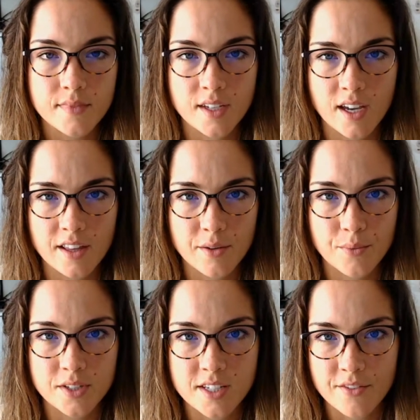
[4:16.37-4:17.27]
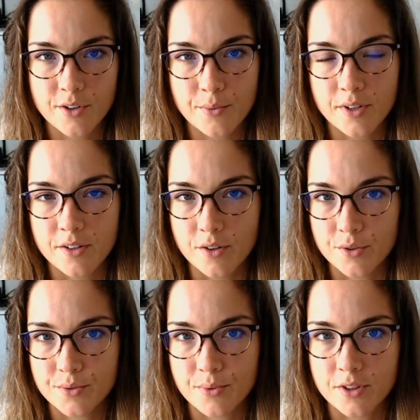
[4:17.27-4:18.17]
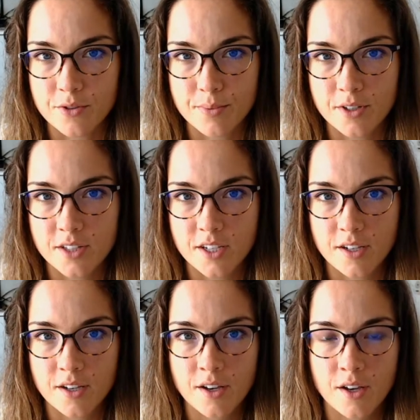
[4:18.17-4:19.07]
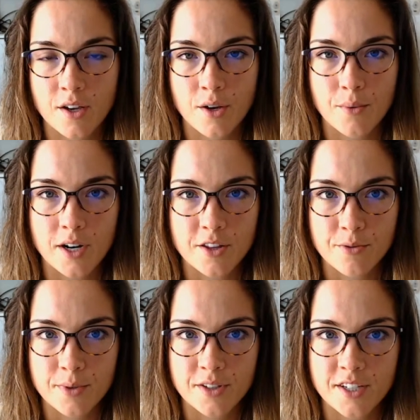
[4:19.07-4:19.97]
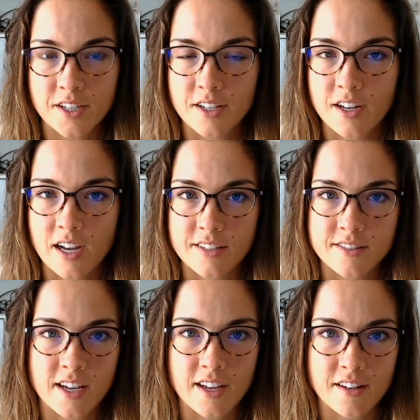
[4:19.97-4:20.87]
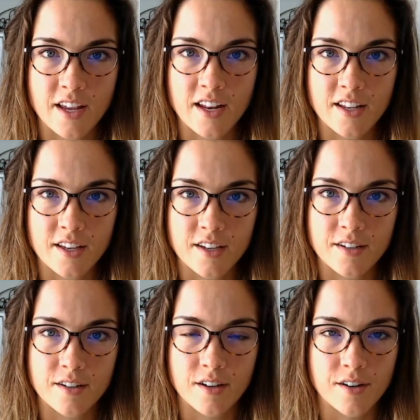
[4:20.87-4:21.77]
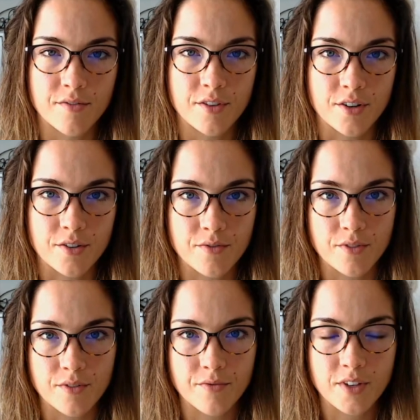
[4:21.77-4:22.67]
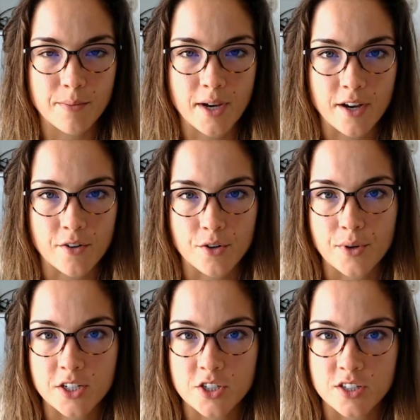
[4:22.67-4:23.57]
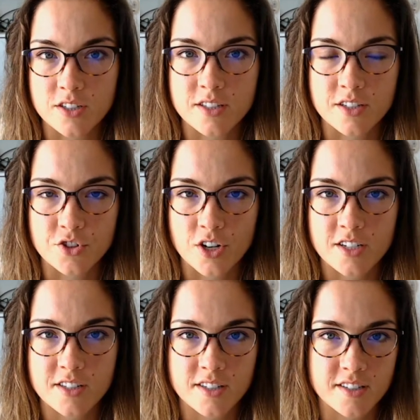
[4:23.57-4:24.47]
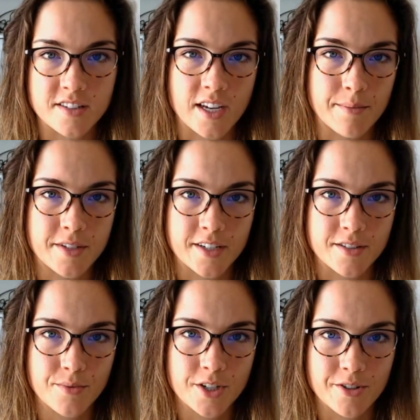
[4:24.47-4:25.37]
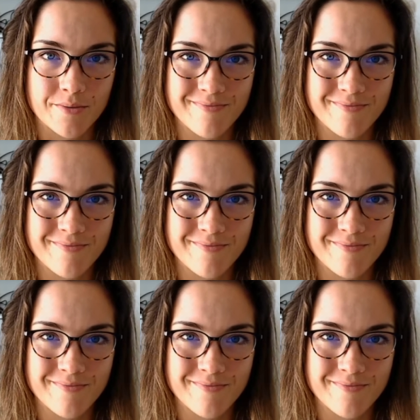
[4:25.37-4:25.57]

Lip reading: And then once everyone knows what they're building, why they're building it, has had any of their feedback or questions addressed, it's time to get to work.